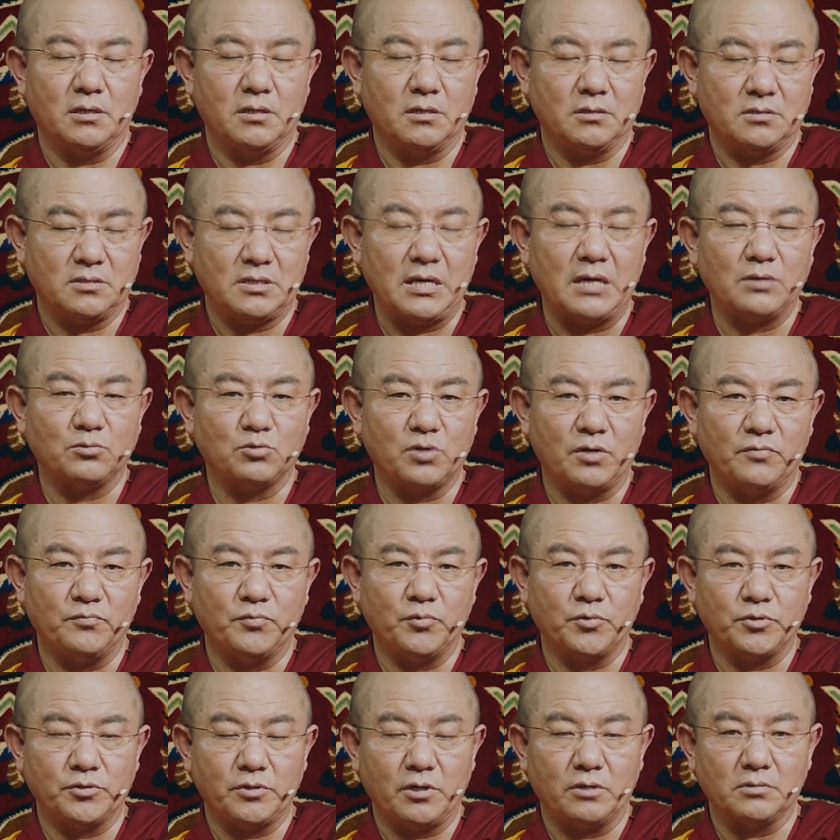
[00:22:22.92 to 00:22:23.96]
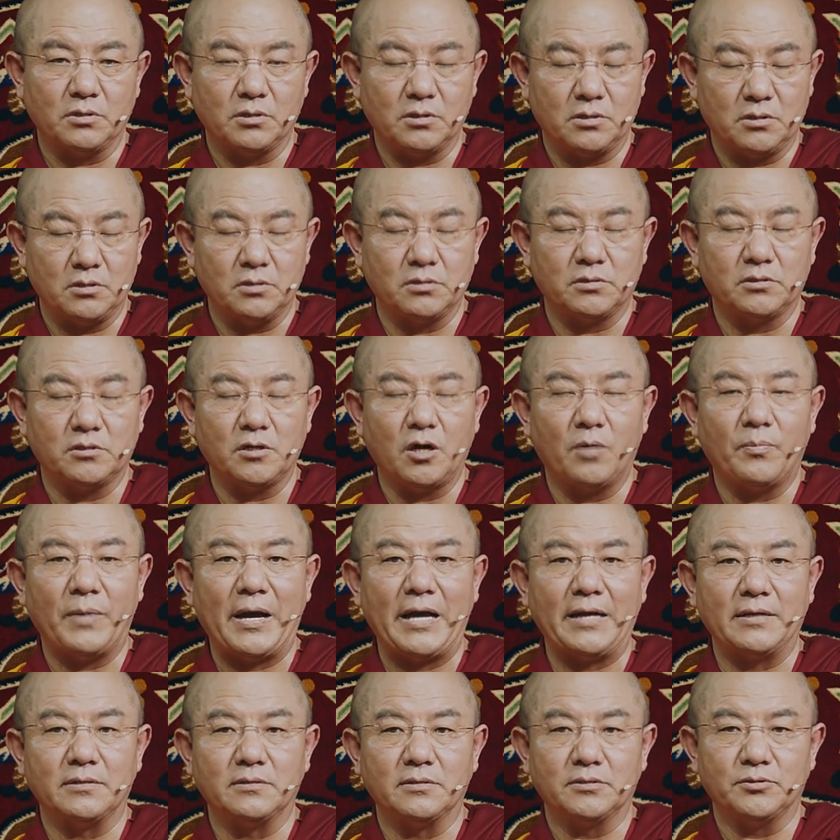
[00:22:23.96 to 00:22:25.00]
school.
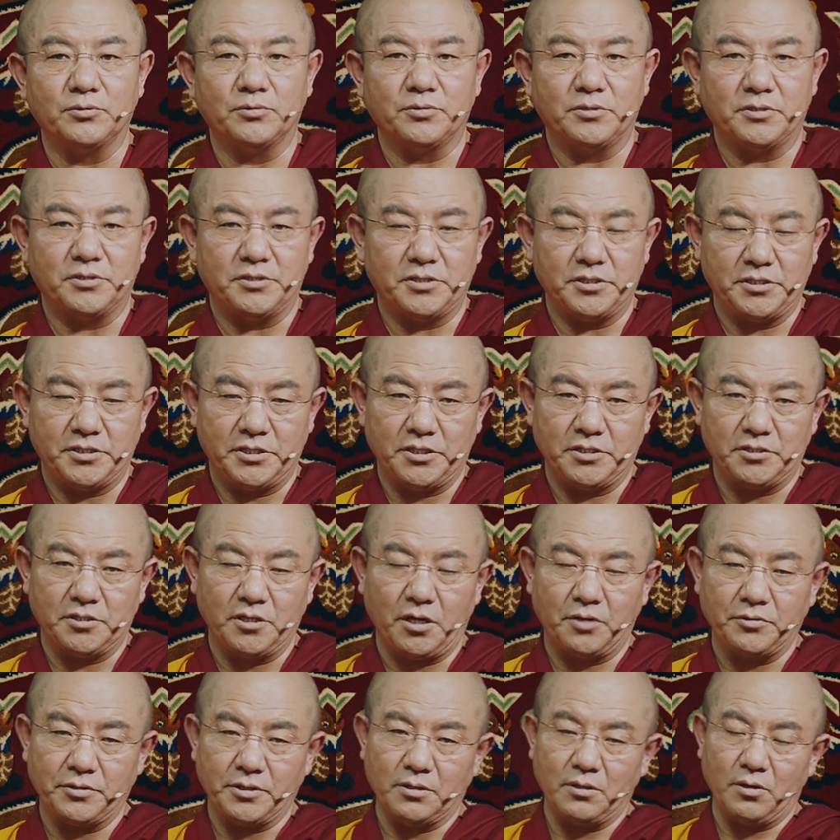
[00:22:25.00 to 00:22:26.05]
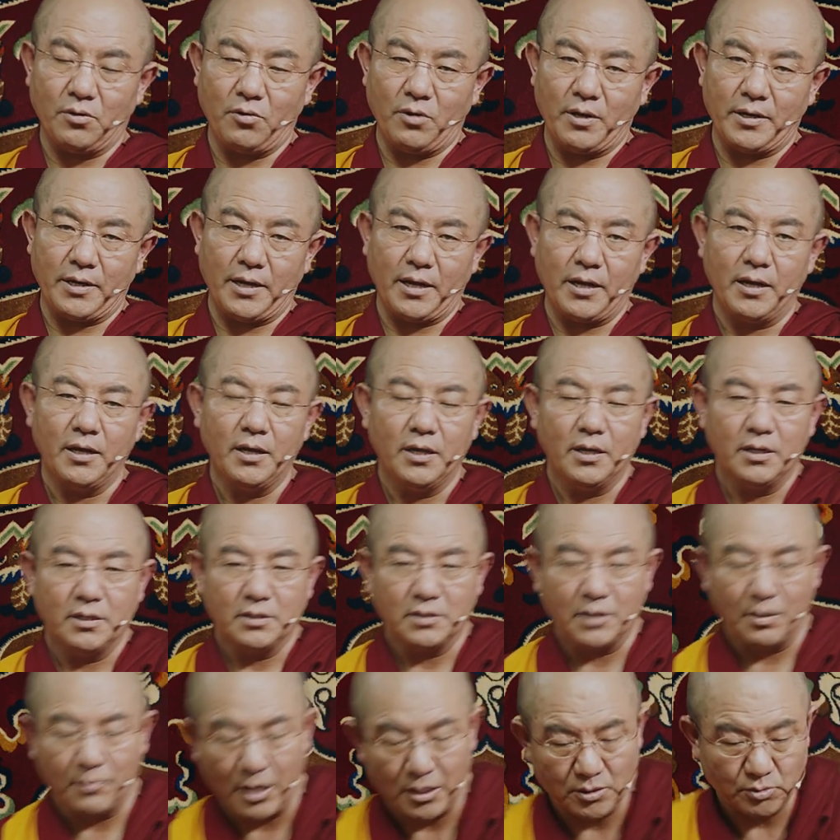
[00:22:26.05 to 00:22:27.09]
But since I
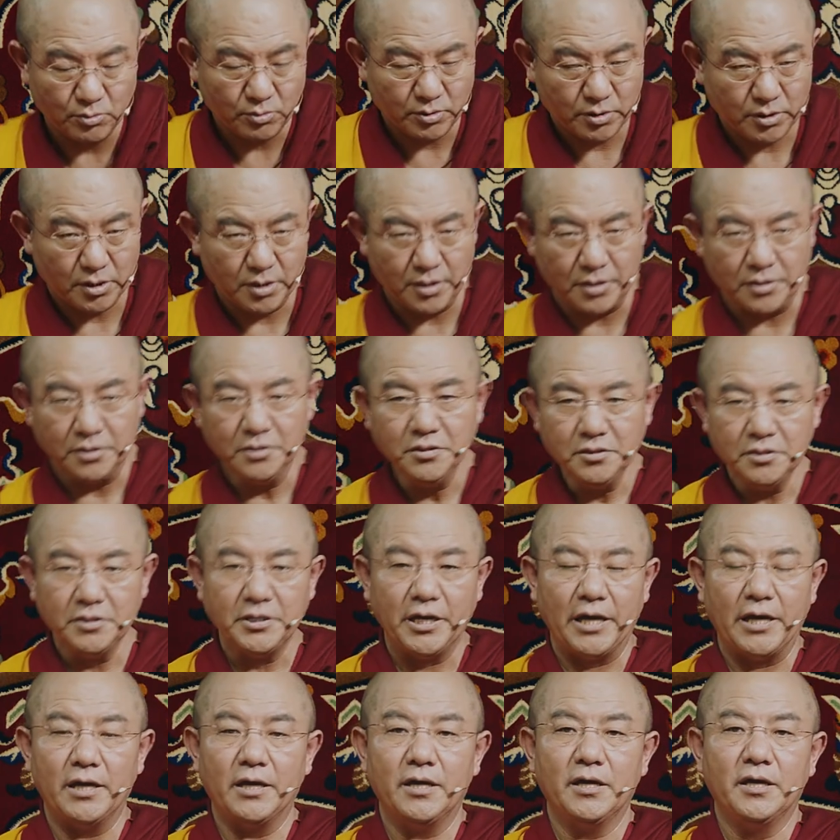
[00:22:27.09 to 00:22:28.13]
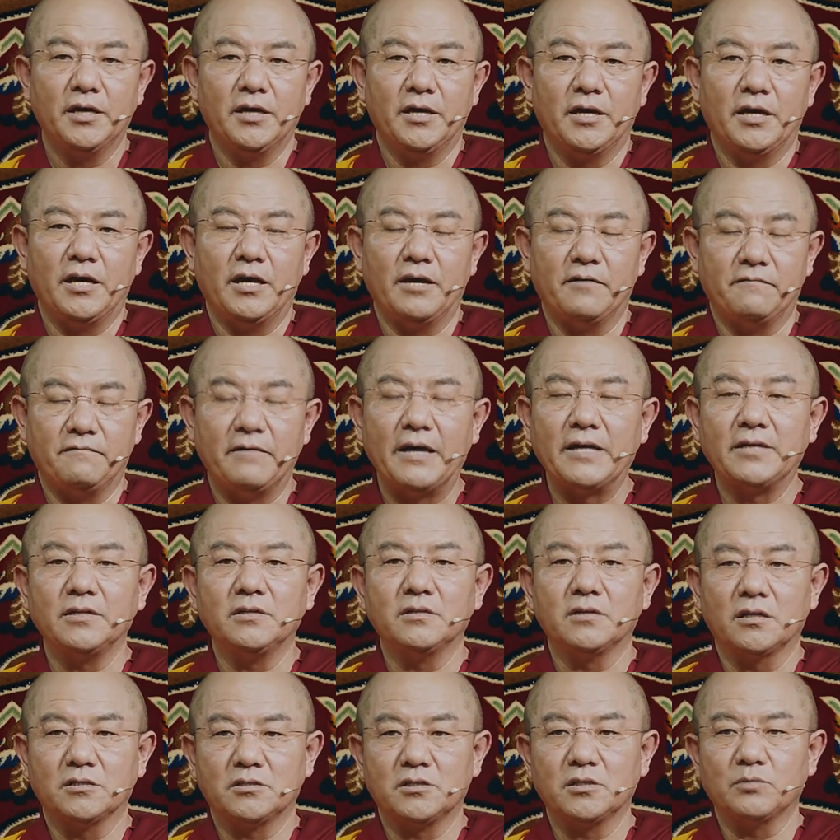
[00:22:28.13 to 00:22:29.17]
had the aspiration of
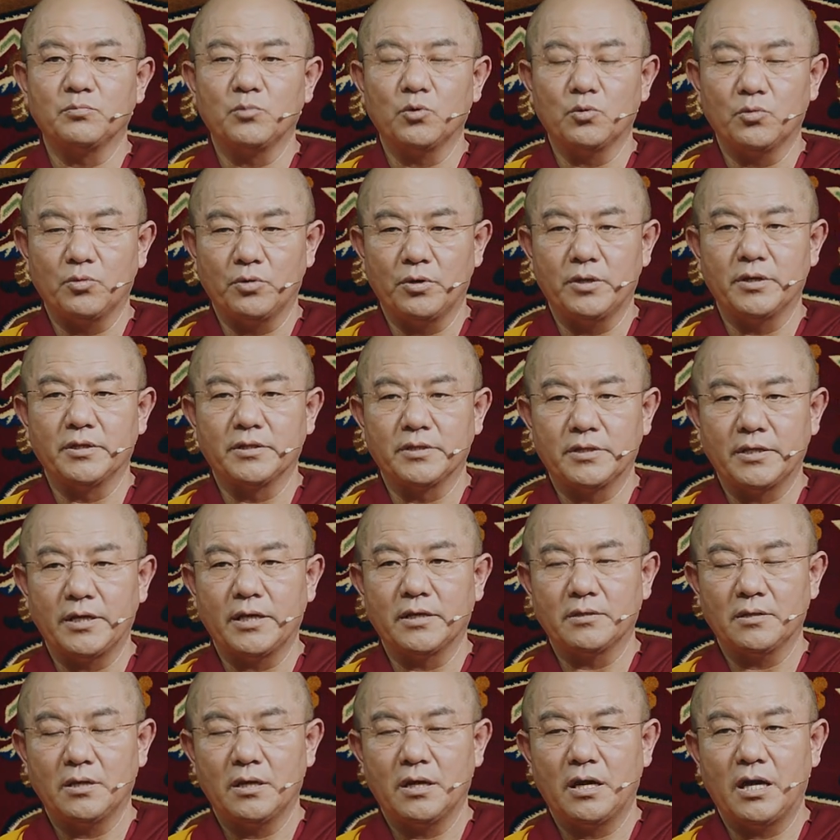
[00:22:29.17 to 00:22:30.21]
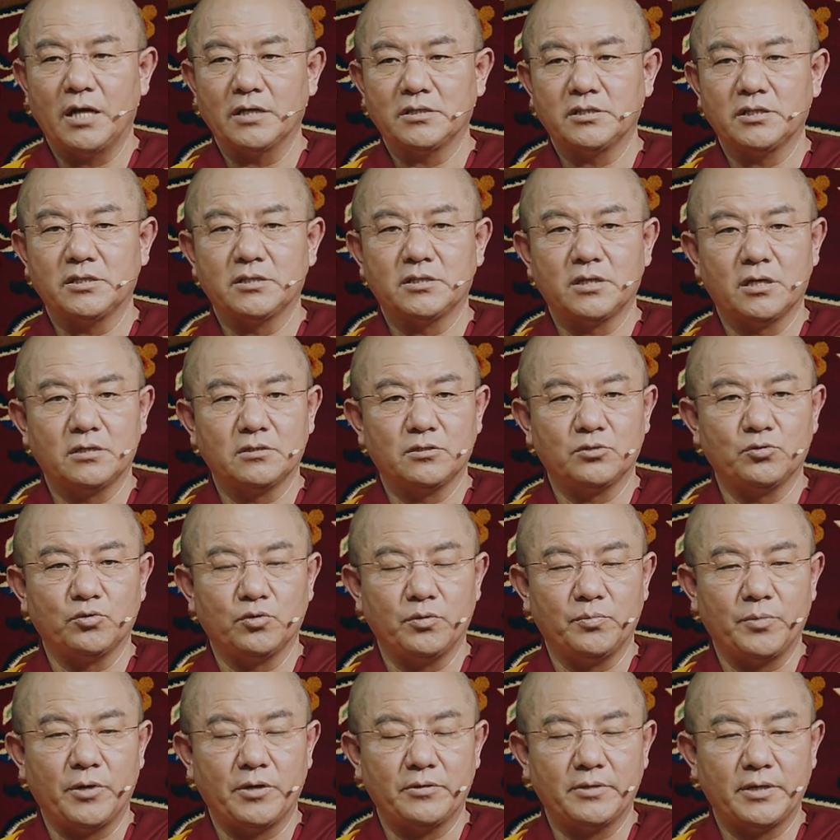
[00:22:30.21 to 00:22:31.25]
translating all different
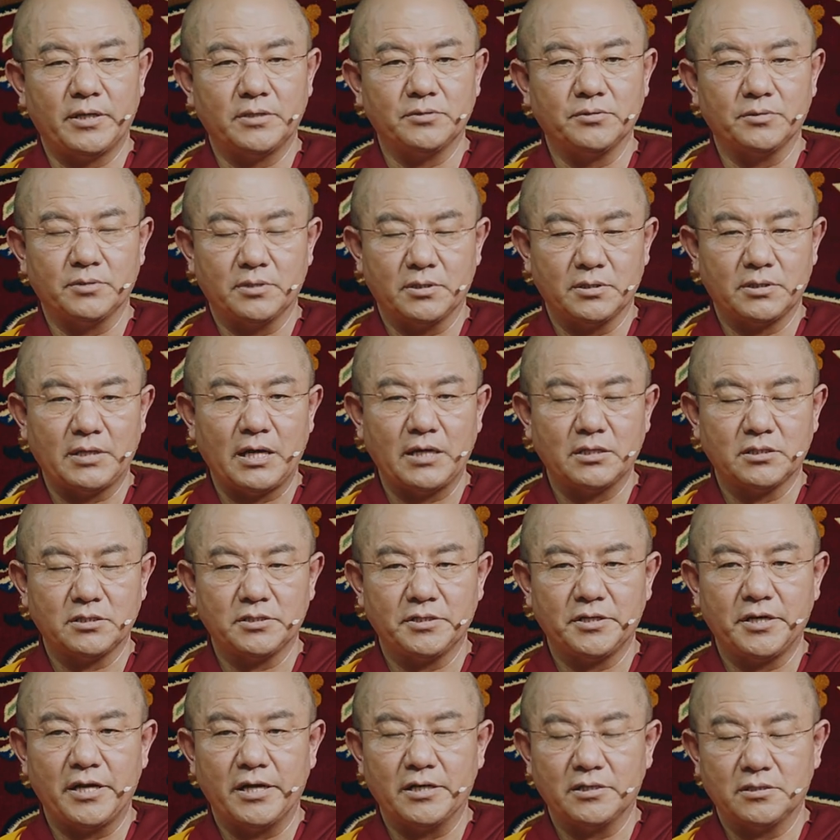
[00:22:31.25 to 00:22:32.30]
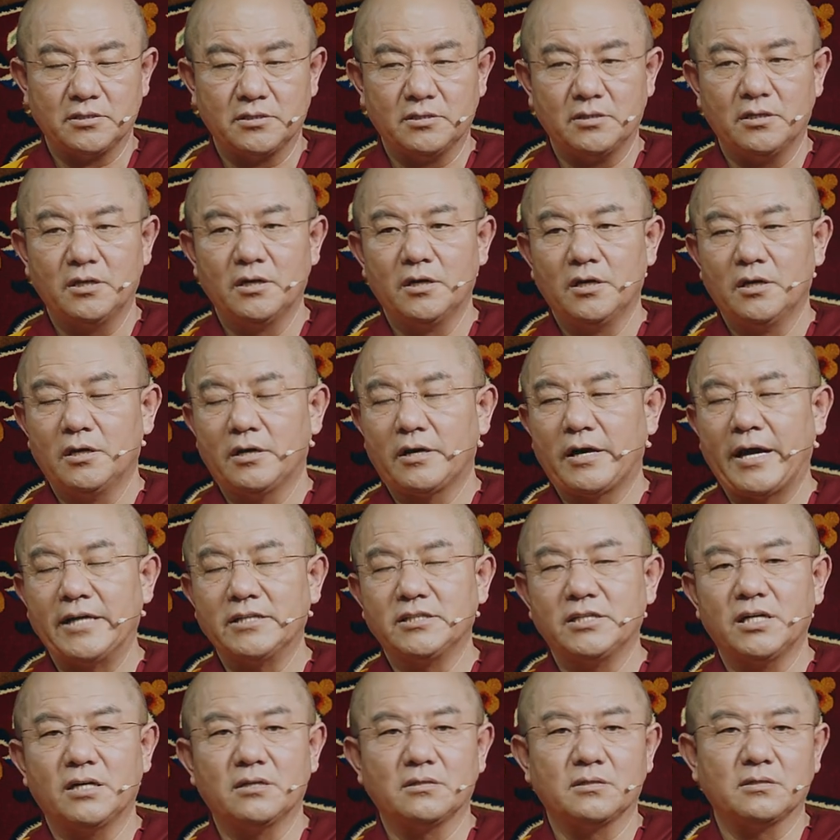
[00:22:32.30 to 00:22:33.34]
schools of commentaries
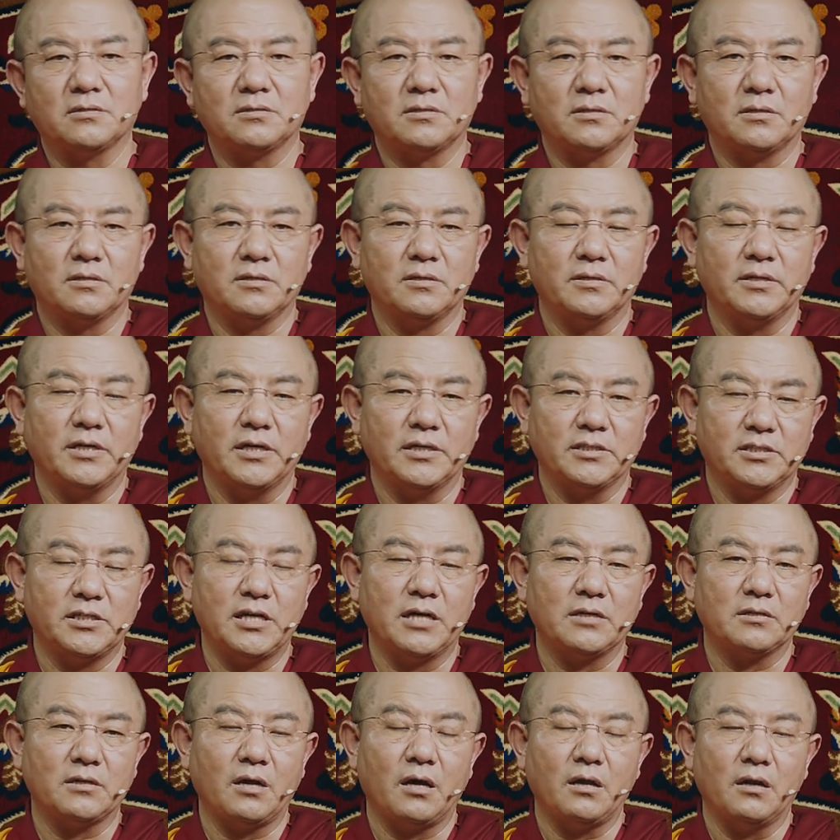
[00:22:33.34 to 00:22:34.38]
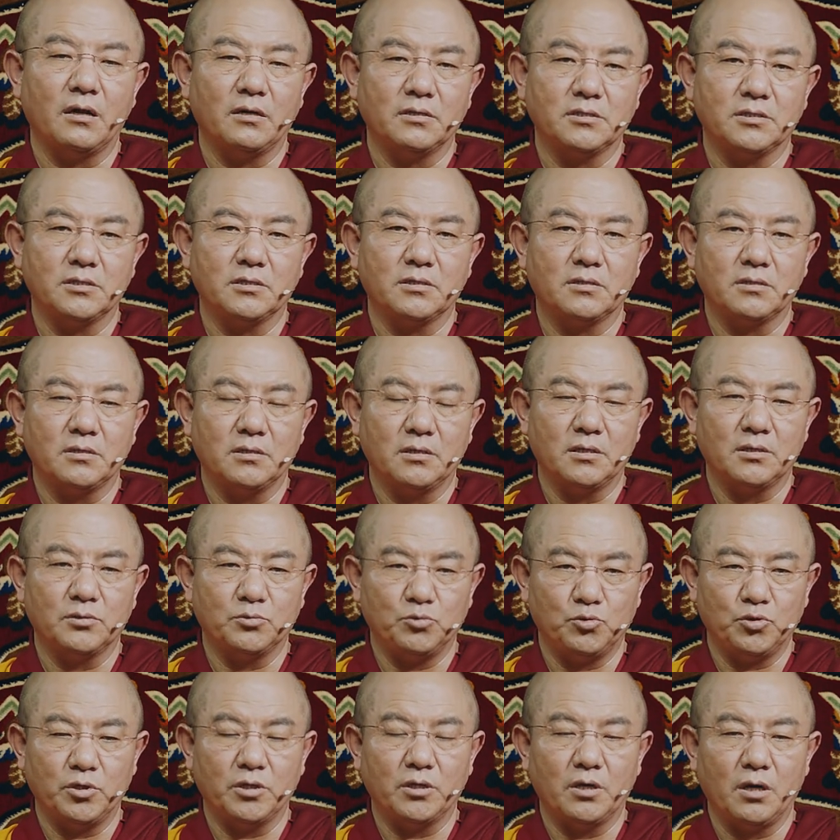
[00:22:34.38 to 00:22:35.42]
and teachings, therefore I chose
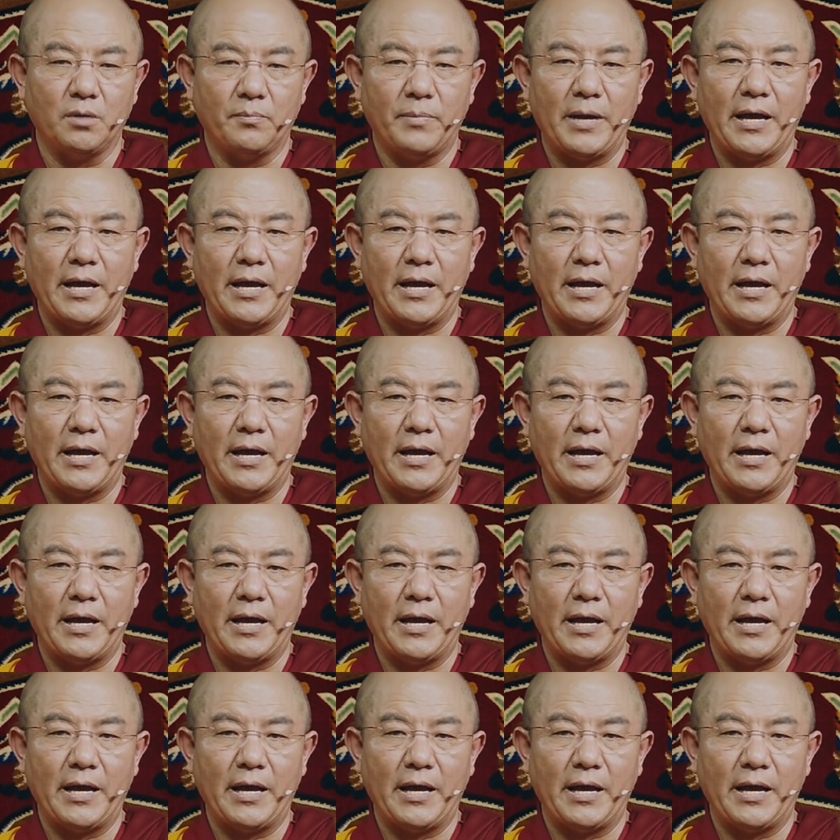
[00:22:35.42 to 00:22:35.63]
this one.